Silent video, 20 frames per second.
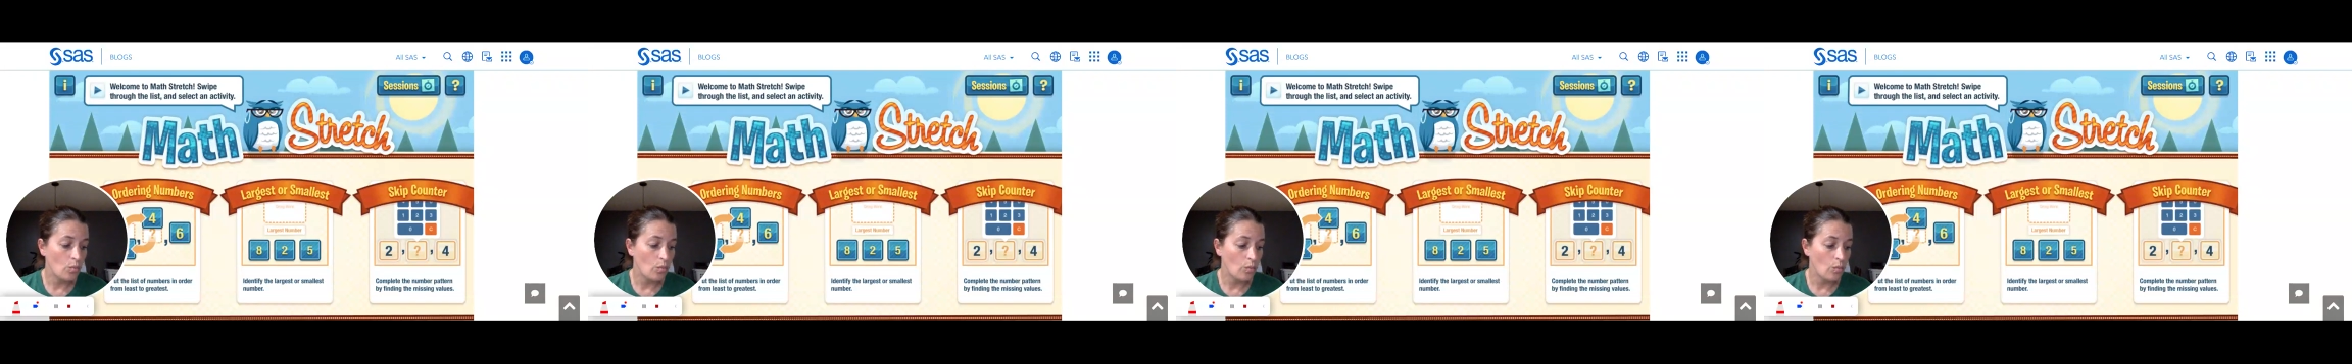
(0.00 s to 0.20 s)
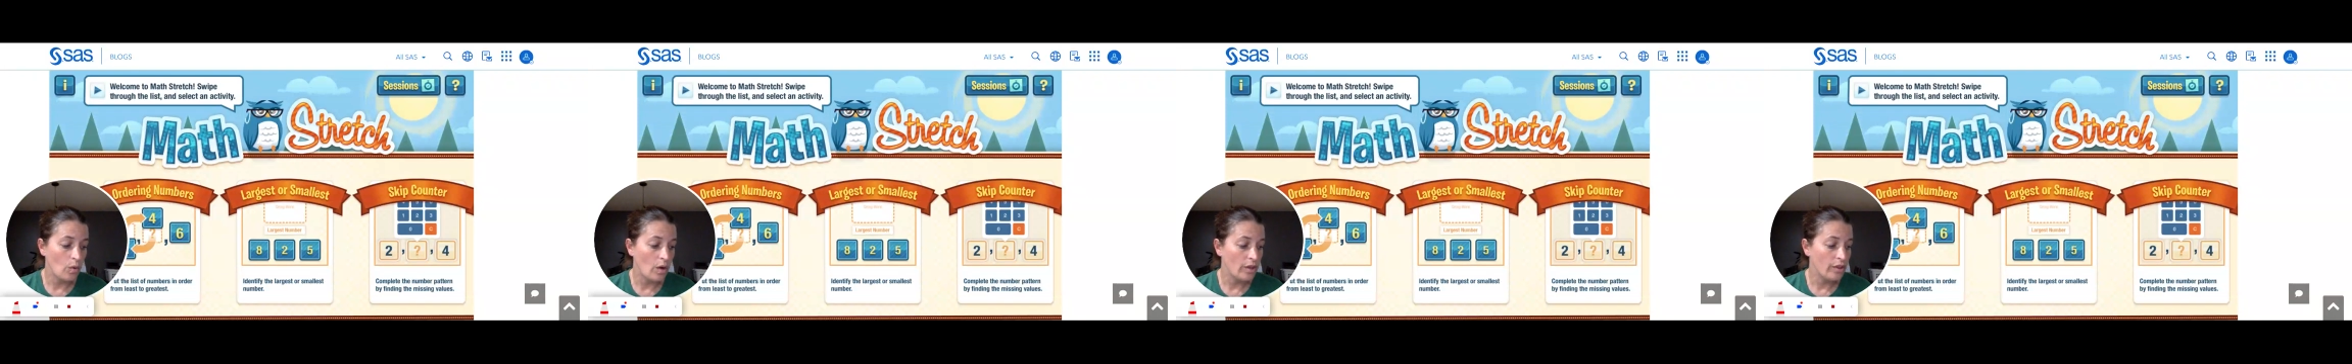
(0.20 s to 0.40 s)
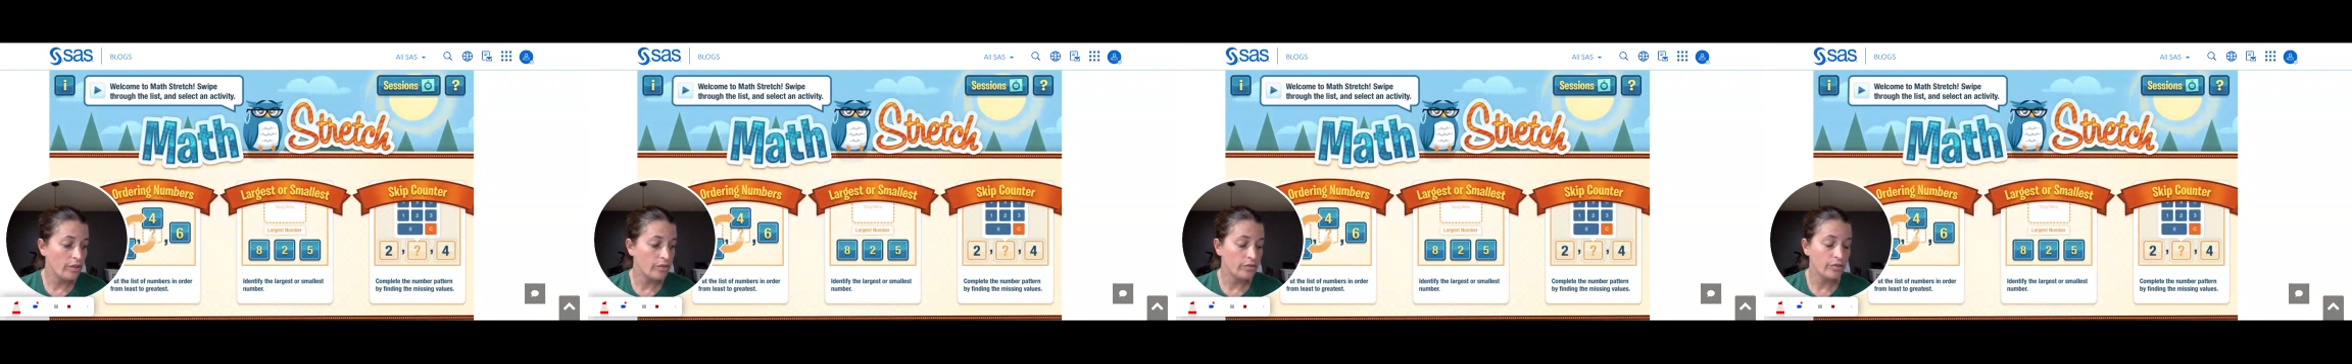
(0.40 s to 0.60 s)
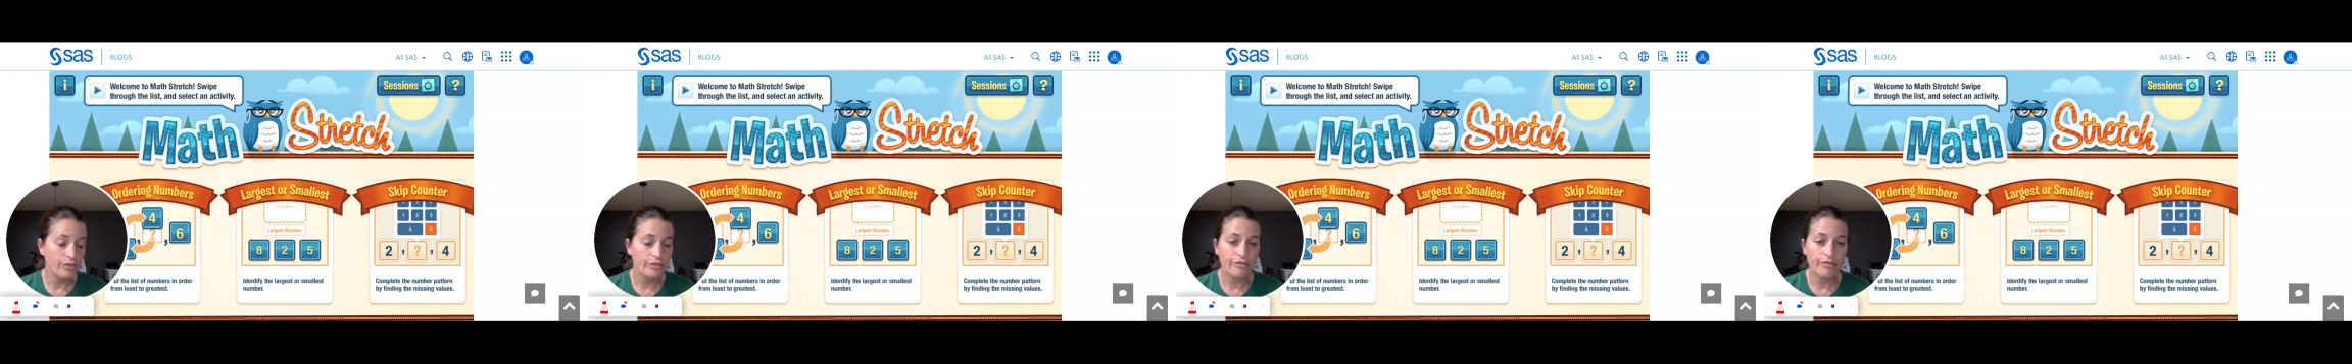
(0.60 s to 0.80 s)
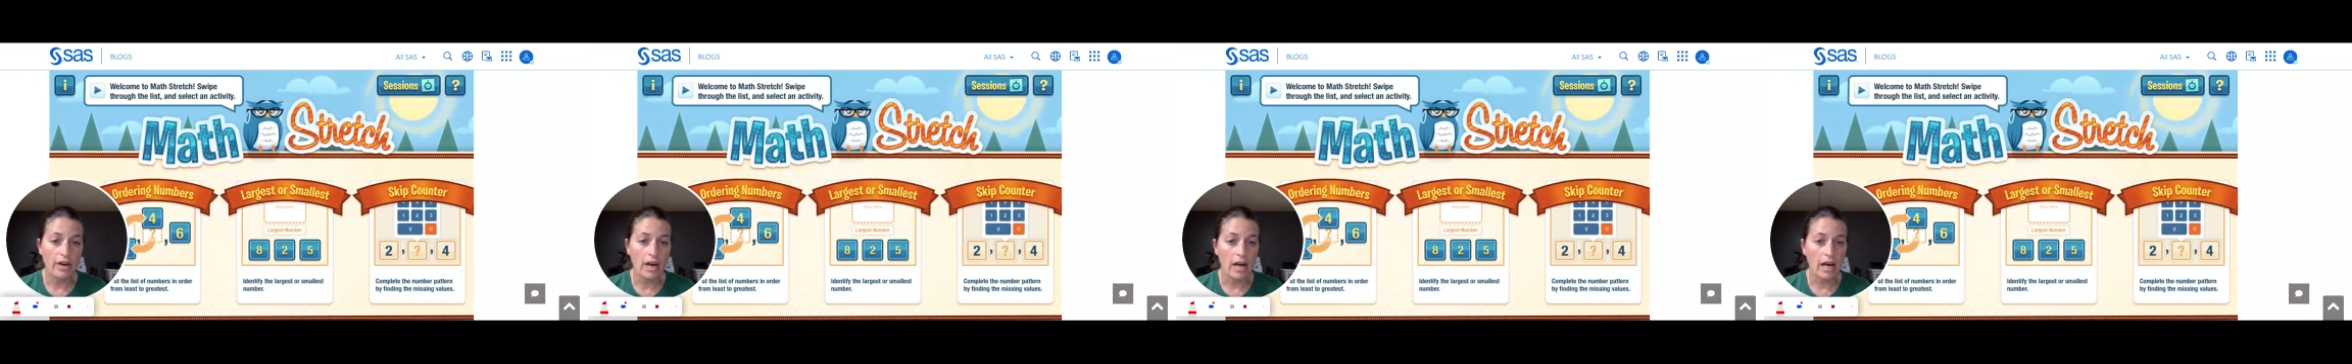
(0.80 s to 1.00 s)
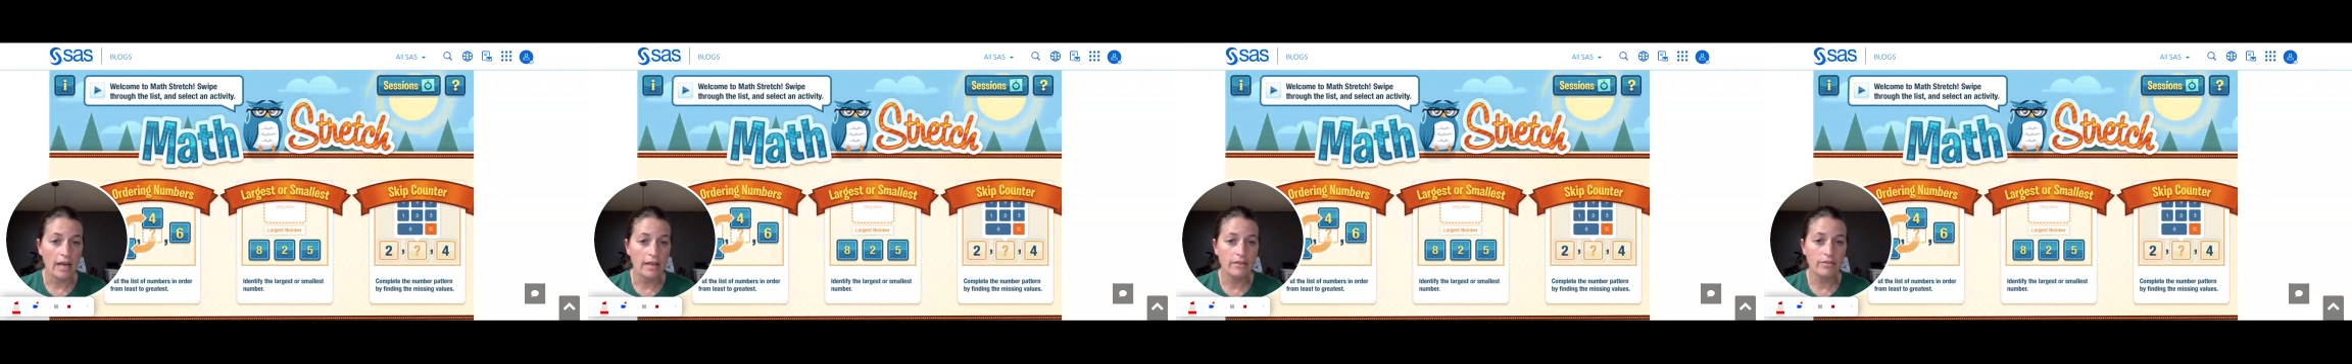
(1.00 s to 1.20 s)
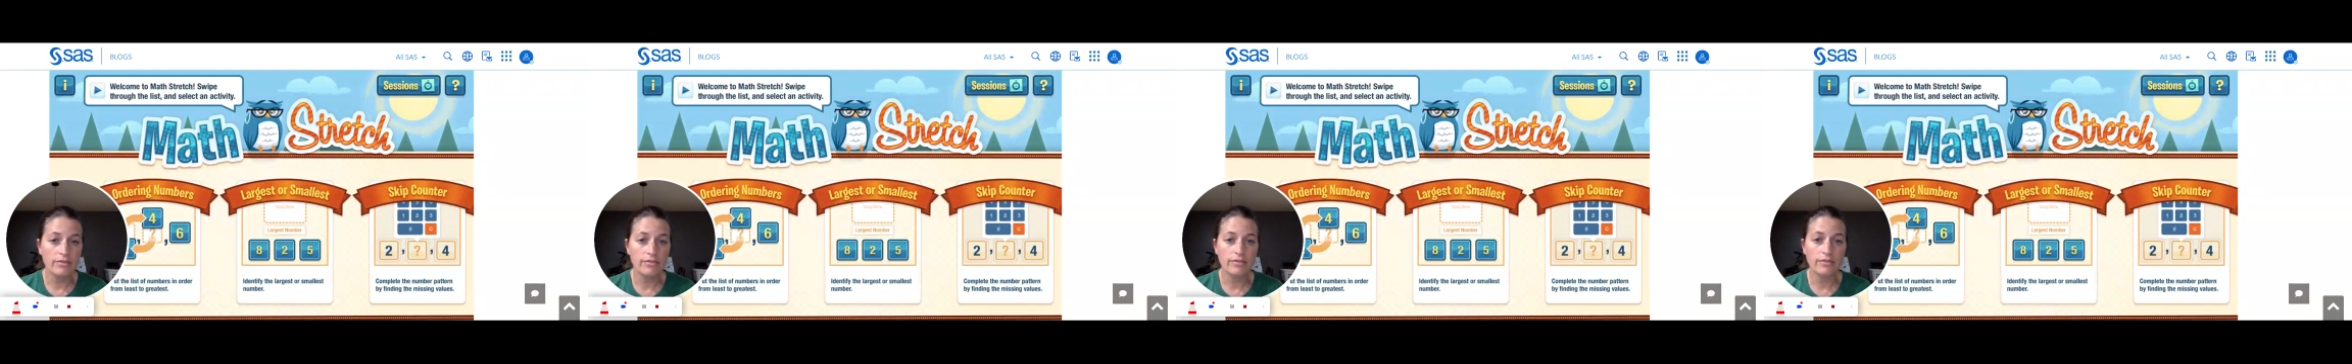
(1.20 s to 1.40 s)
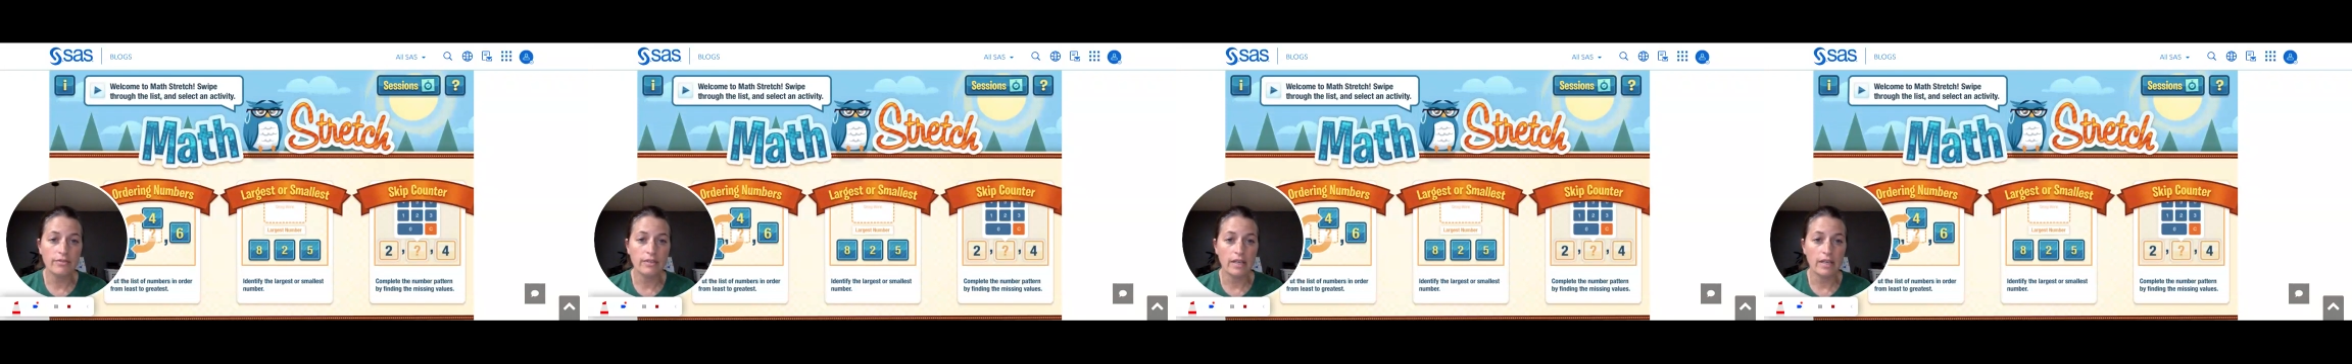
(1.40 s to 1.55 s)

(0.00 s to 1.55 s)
1 through 5,